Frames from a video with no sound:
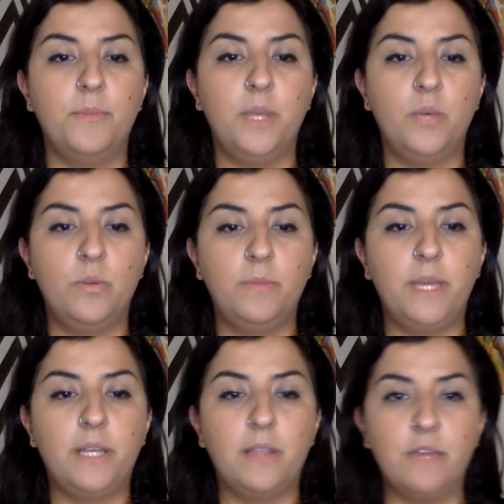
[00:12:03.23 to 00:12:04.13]
it will
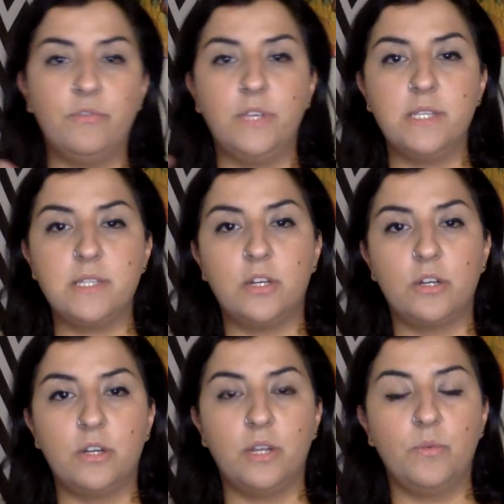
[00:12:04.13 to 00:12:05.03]
make life
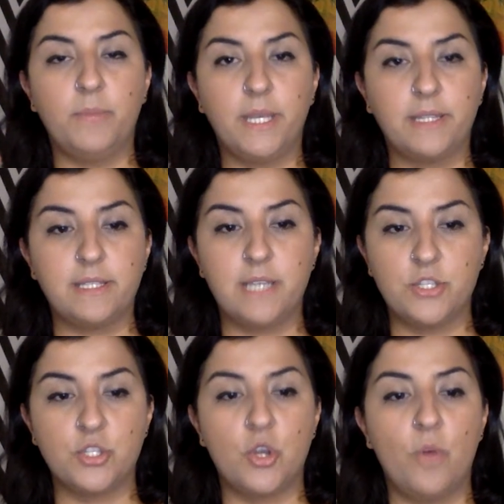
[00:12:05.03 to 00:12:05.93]
easier. It will make the
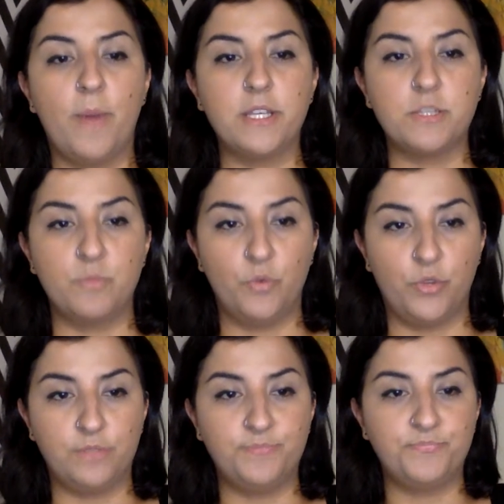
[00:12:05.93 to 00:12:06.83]
test go by
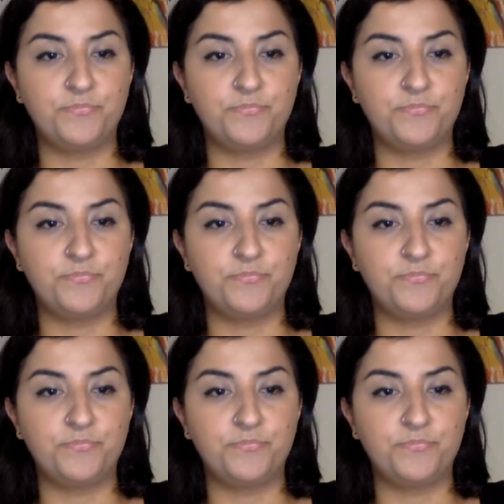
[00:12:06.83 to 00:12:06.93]
smoother.